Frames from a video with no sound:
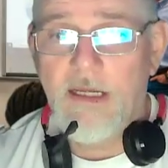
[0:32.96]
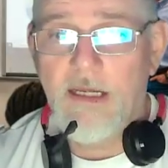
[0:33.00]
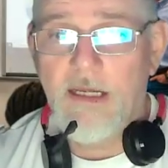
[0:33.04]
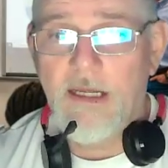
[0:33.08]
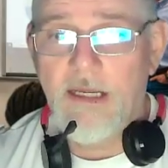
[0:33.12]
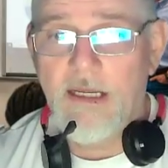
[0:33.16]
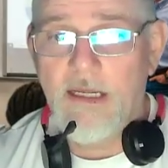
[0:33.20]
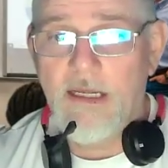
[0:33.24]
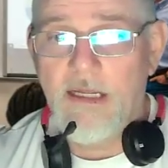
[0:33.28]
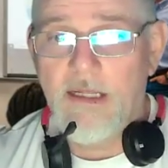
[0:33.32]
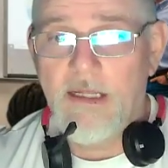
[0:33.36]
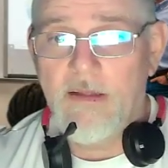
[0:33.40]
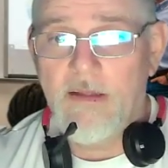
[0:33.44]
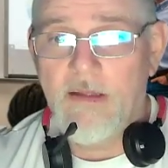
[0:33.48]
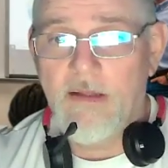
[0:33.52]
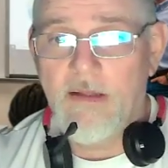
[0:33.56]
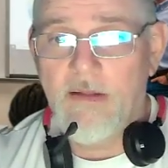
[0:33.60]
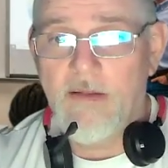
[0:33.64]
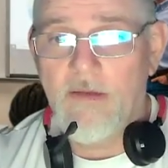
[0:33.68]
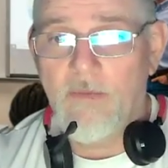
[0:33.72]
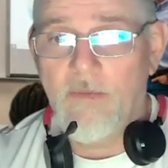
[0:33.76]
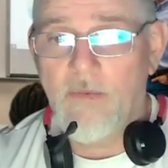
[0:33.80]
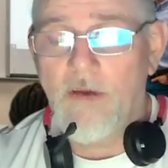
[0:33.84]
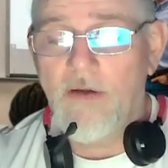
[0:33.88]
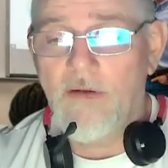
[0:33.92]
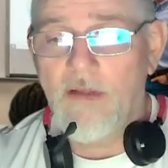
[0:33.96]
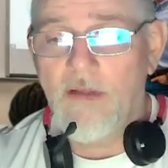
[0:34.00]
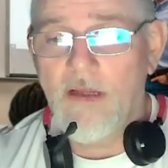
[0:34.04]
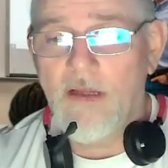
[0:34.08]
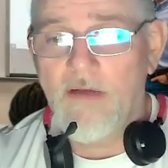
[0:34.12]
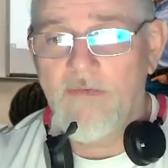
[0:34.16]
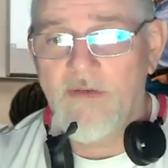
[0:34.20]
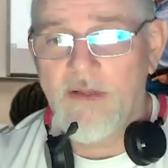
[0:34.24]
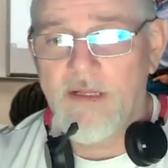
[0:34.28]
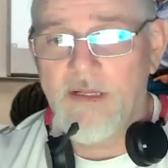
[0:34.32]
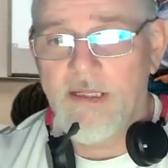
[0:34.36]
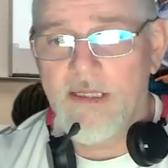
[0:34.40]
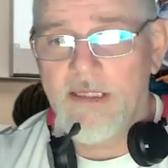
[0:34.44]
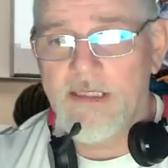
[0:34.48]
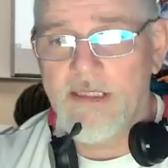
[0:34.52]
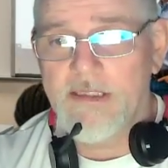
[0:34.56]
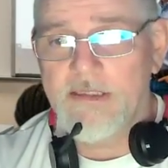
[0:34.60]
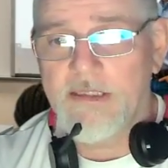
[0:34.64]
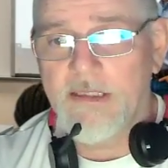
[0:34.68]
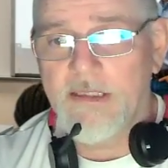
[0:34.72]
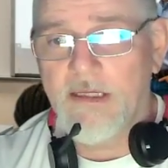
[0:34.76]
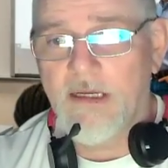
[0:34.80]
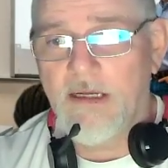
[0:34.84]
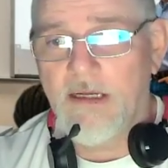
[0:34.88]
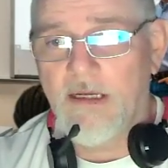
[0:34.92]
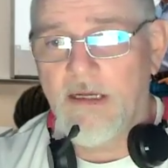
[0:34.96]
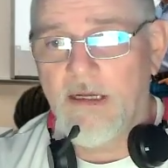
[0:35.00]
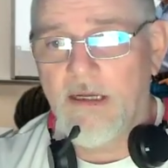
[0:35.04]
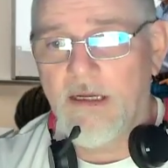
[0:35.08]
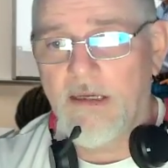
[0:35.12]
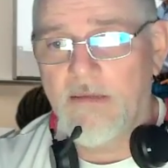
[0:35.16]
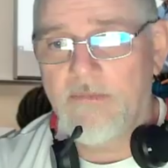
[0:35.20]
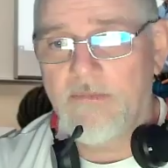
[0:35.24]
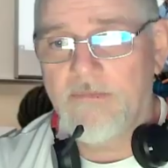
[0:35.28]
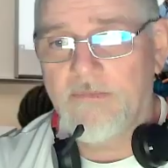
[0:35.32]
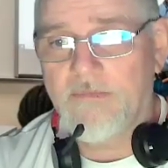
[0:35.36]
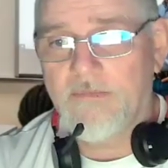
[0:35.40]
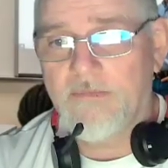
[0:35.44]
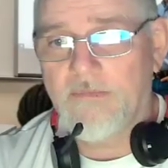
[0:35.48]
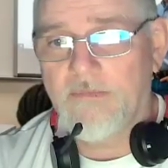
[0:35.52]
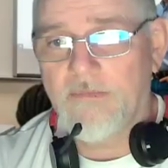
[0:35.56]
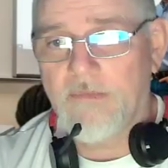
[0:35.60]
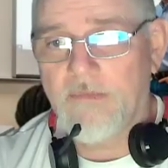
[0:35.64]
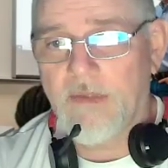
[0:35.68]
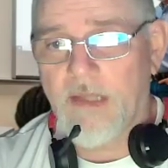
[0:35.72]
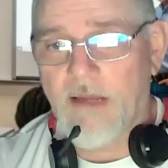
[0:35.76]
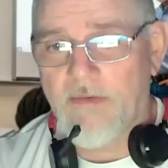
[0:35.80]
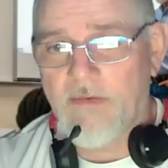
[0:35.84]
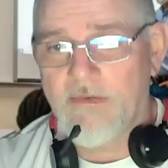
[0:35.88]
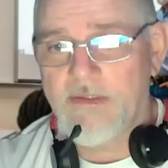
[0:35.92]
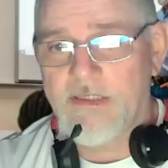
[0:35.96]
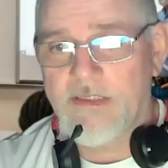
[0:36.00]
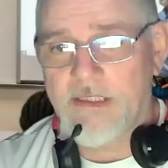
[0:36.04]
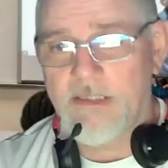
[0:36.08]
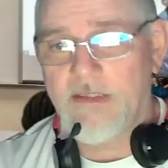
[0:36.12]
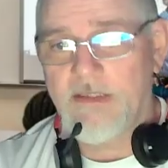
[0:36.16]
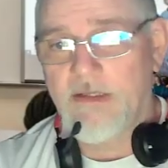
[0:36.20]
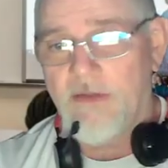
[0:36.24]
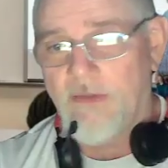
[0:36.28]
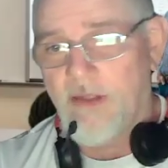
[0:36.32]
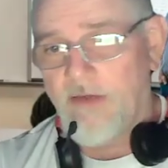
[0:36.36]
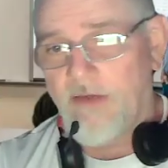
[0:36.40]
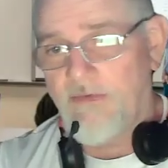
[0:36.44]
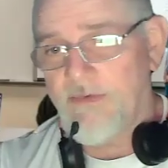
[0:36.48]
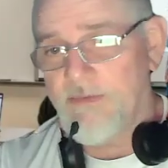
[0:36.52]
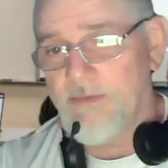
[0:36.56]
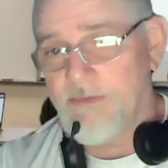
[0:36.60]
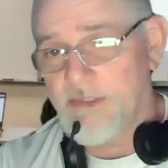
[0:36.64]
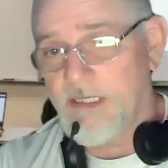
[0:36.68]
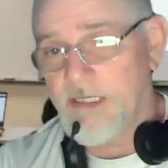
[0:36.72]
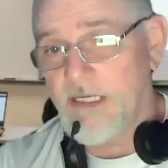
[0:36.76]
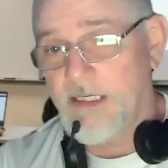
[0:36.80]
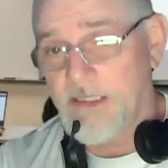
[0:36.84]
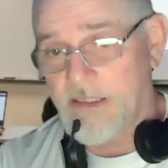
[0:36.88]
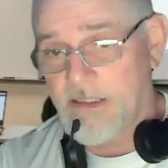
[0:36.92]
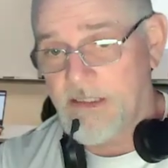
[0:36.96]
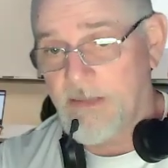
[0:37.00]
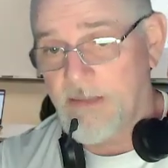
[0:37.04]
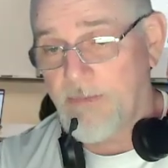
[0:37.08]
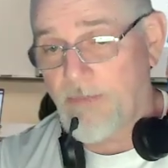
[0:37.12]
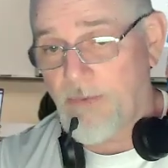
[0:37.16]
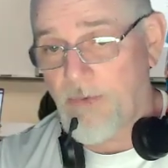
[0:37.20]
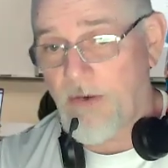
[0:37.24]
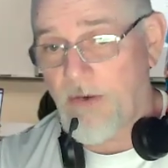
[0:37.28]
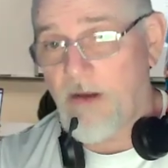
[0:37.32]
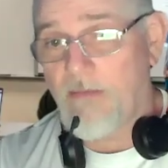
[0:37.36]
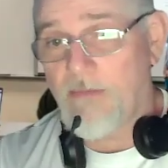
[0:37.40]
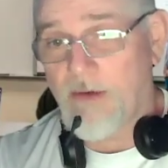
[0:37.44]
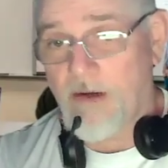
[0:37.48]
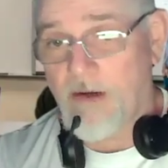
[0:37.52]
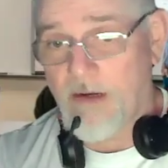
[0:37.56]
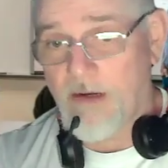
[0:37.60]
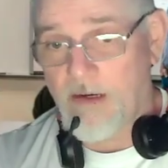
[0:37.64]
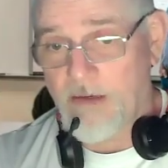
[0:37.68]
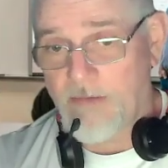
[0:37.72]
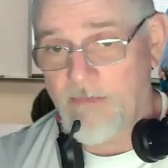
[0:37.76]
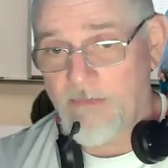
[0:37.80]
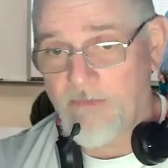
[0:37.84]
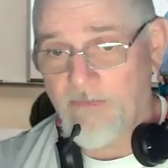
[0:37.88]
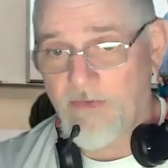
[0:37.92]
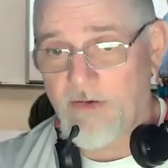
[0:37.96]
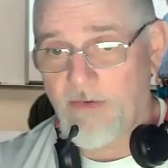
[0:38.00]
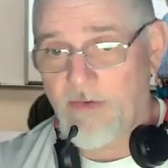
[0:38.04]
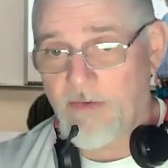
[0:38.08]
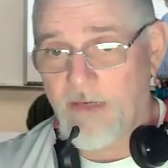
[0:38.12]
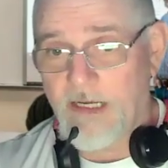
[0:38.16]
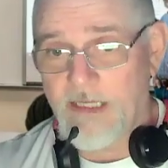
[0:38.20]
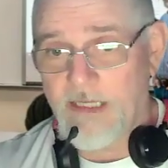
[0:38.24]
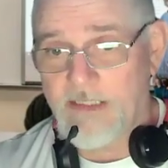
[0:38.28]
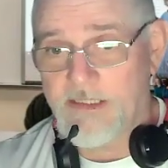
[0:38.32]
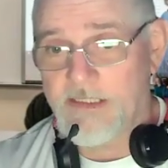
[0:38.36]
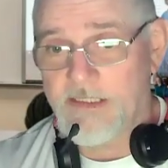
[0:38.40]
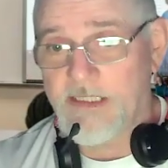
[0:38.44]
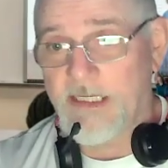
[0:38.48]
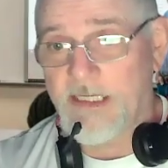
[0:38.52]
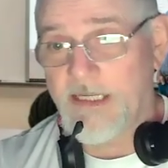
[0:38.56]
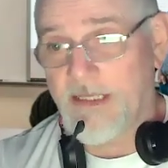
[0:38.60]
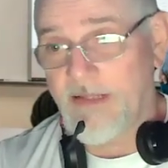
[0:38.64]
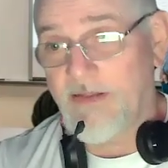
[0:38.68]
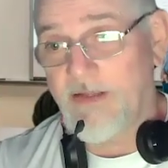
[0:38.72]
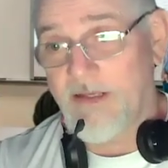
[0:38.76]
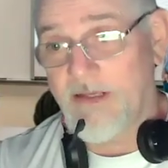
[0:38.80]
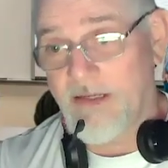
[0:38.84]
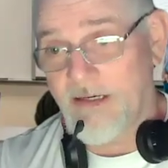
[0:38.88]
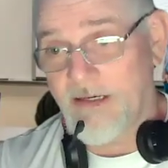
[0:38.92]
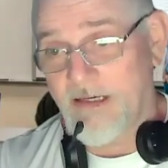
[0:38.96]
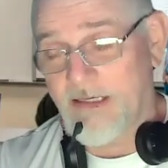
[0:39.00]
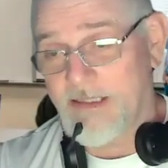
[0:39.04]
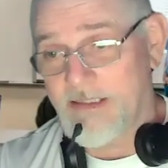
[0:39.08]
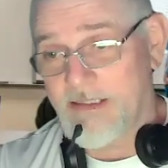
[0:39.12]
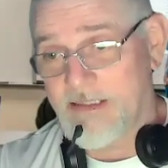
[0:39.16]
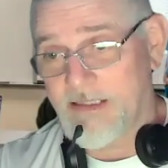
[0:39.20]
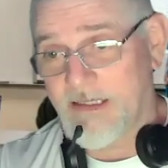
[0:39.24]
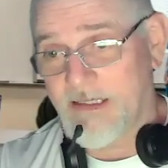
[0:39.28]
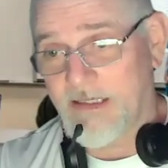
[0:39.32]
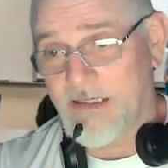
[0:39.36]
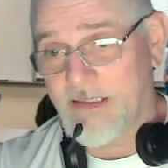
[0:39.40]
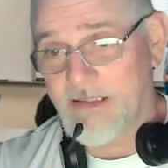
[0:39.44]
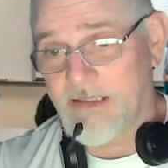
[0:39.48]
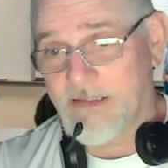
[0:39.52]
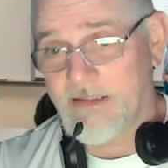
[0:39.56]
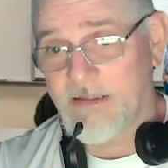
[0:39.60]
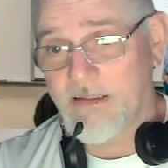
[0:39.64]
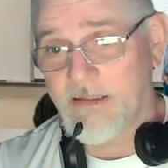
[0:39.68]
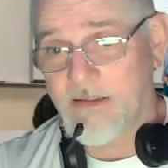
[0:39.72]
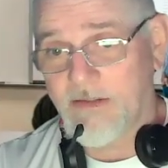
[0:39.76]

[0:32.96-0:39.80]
And the role of it is, I would say, the FMCSA is a primary federal agency in the United States.